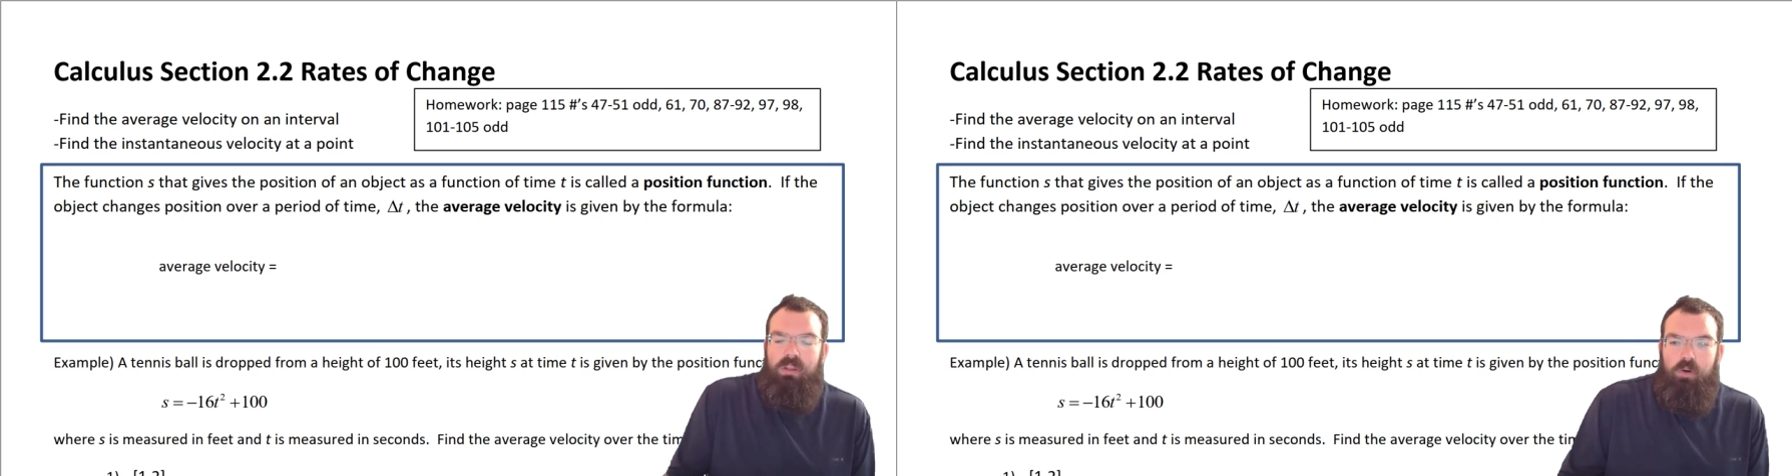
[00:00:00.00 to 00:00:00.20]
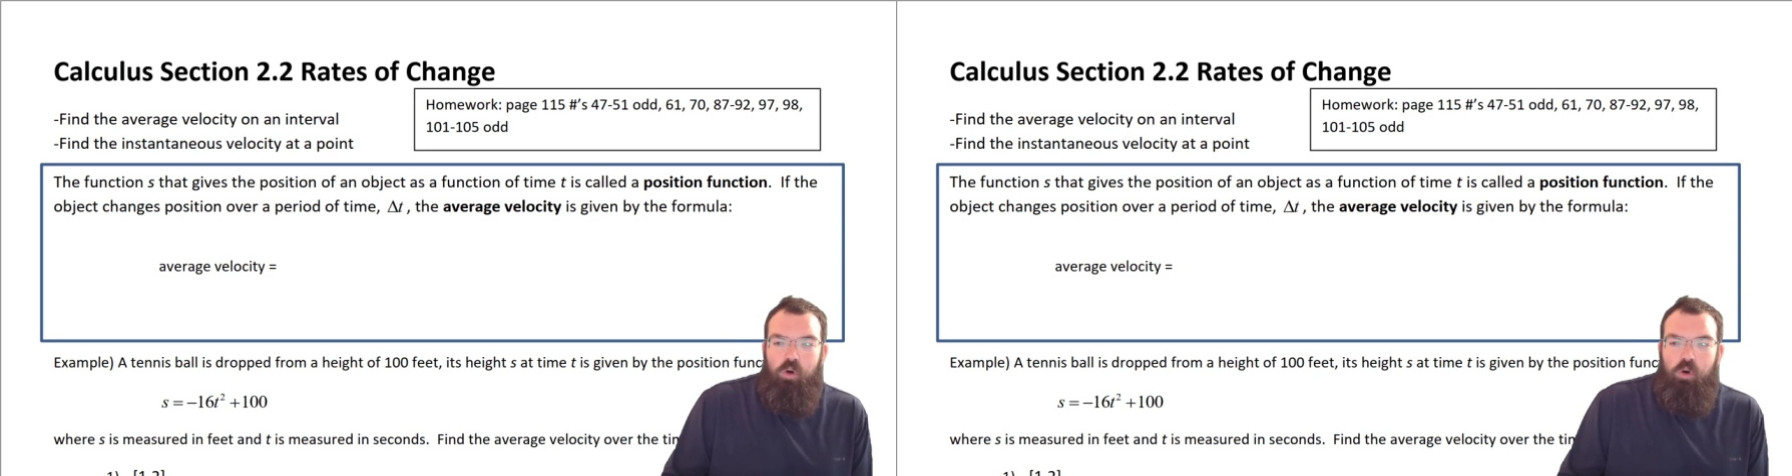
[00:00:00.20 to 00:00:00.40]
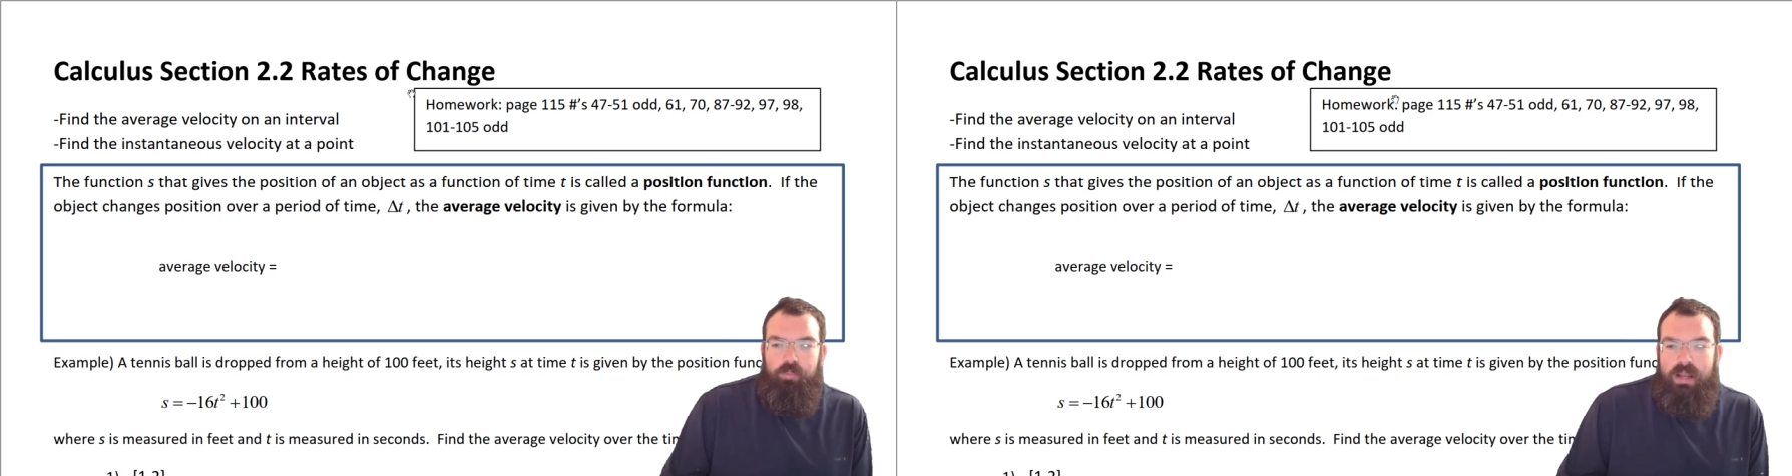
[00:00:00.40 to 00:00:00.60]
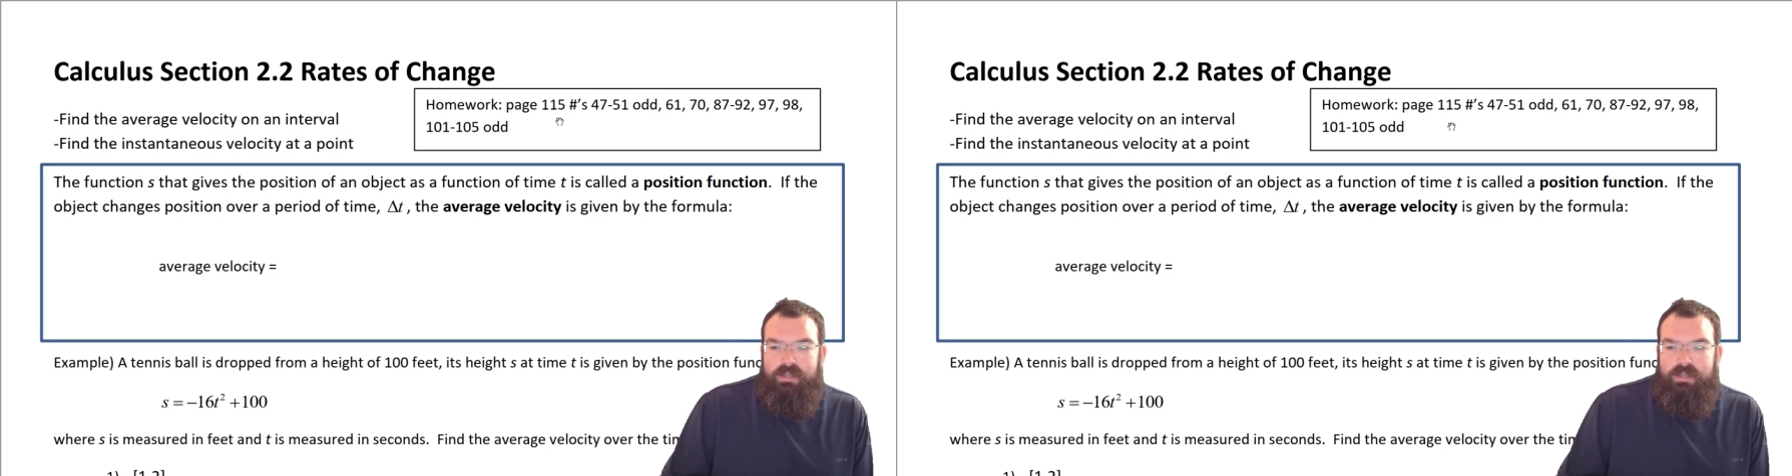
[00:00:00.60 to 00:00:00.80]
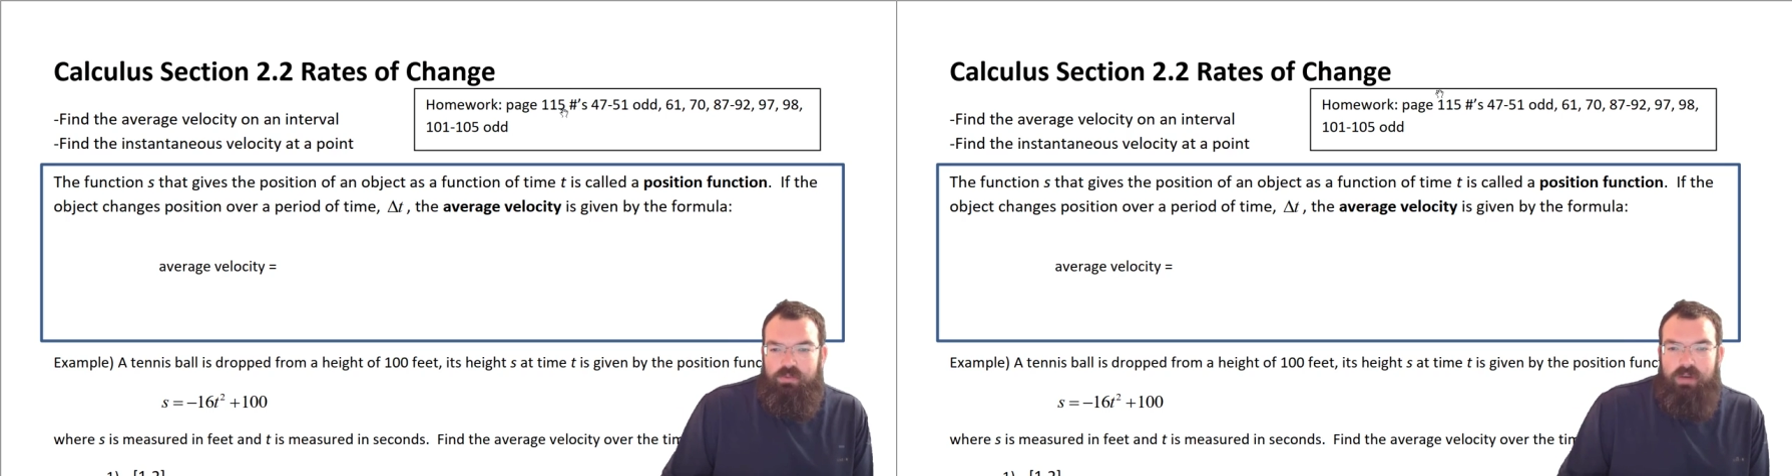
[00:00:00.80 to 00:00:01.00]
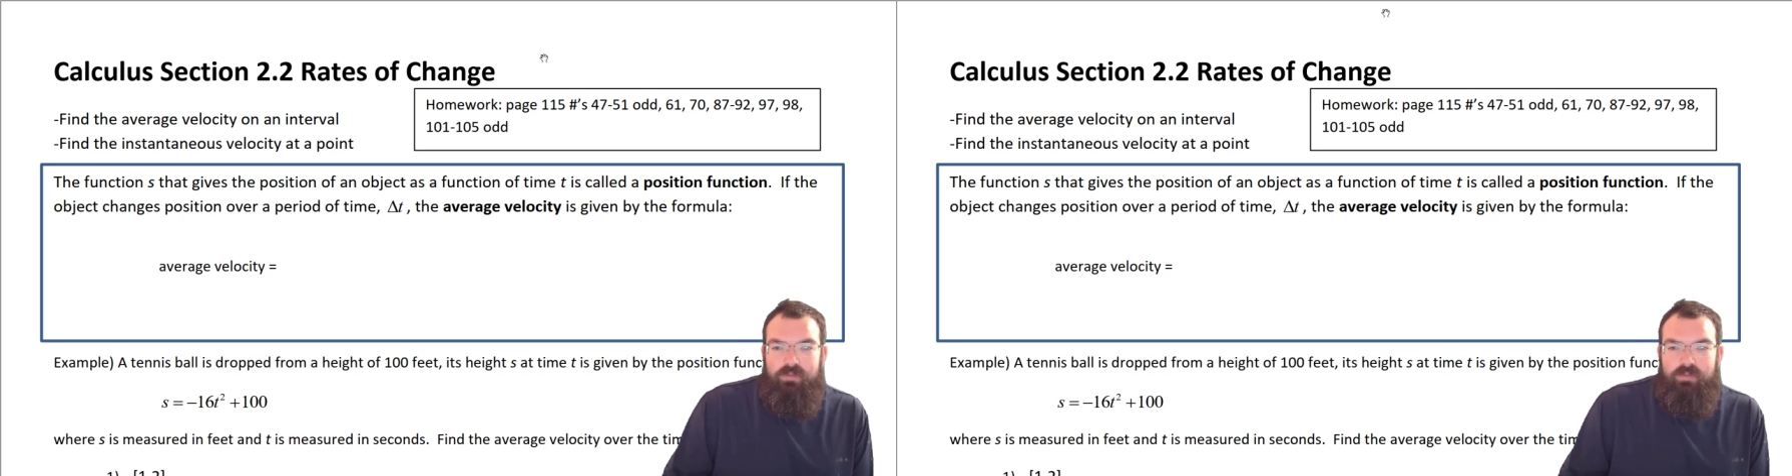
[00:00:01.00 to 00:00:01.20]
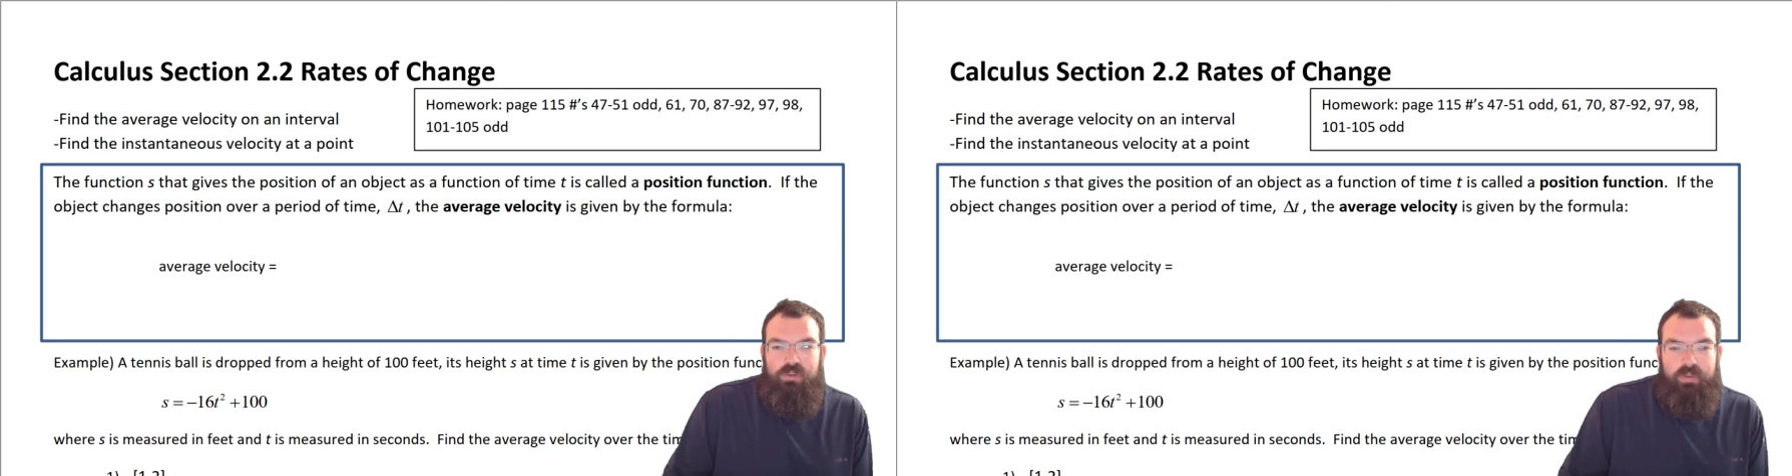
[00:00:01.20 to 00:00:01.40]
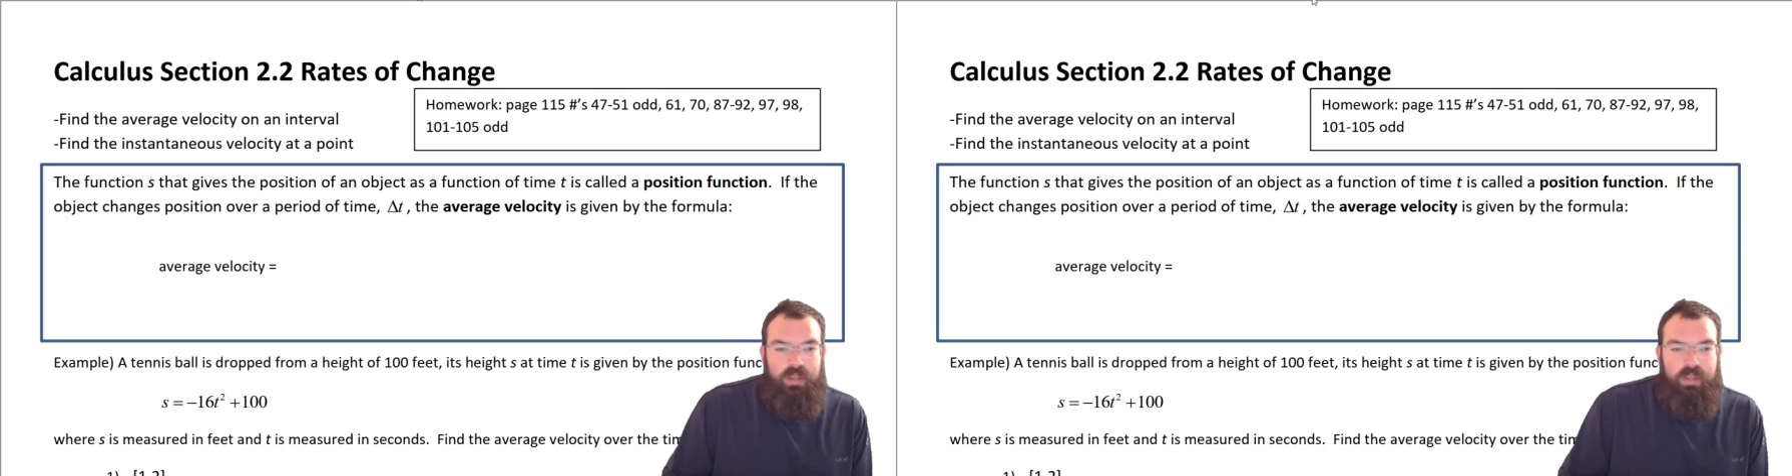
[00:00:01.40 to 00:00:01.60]
your homework practice, whatever is
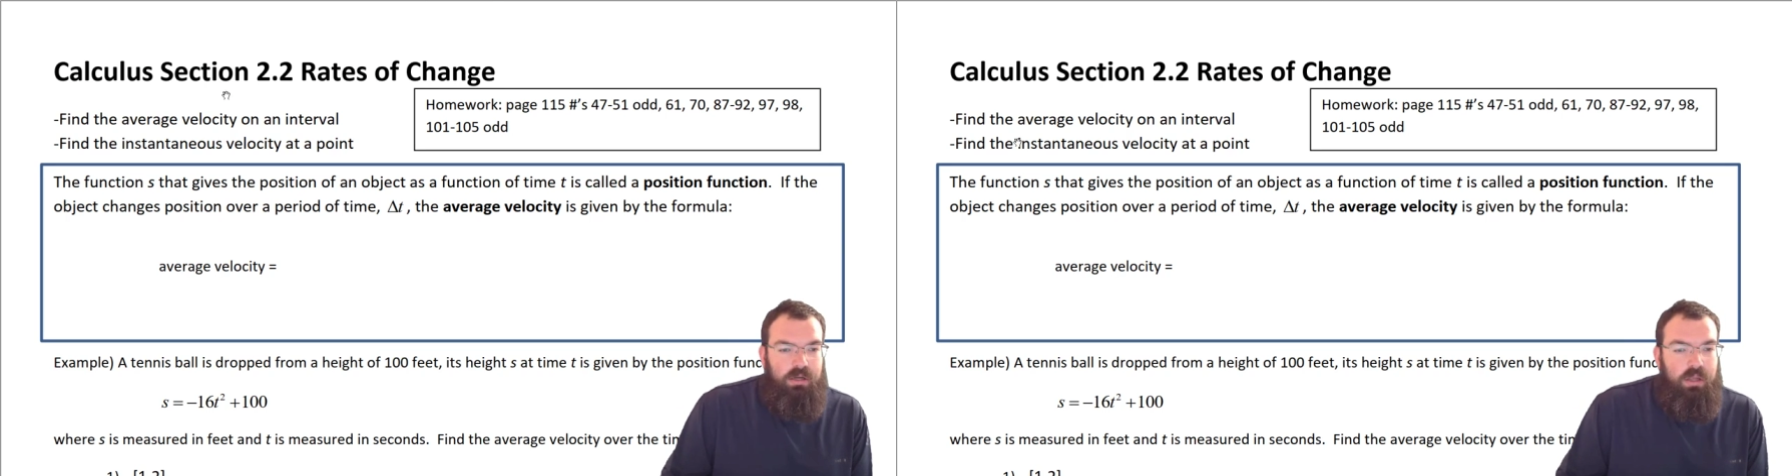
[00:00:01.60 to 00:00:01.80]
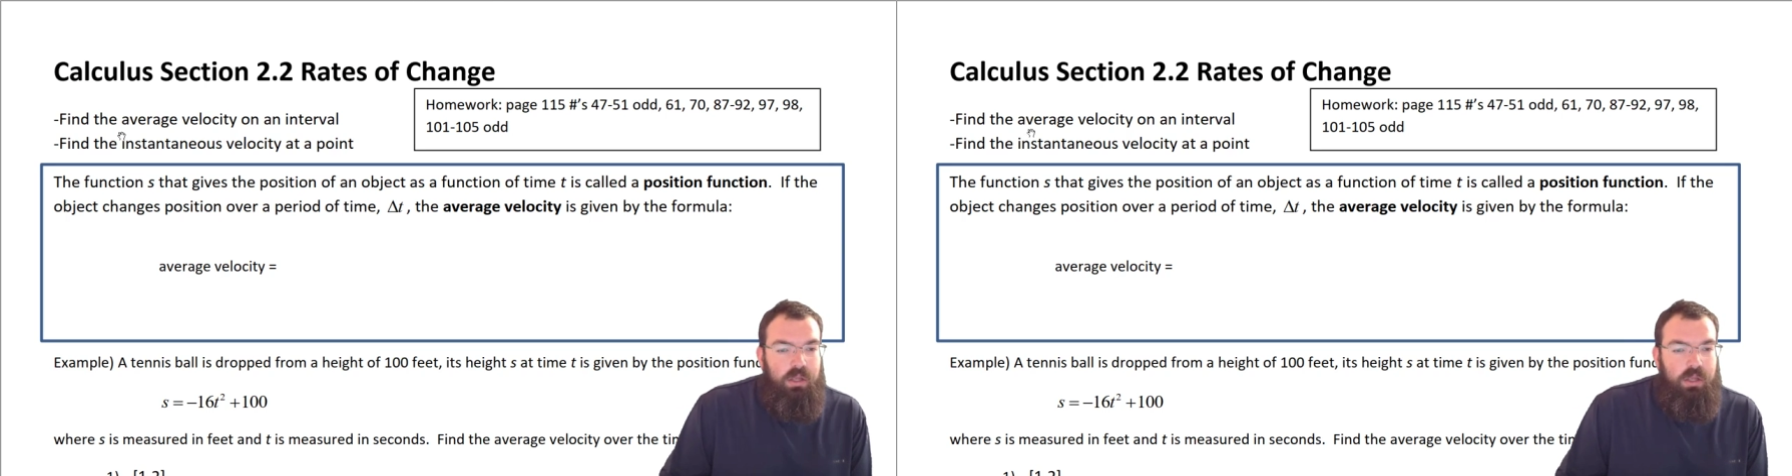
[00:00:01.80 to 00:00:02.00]
over there.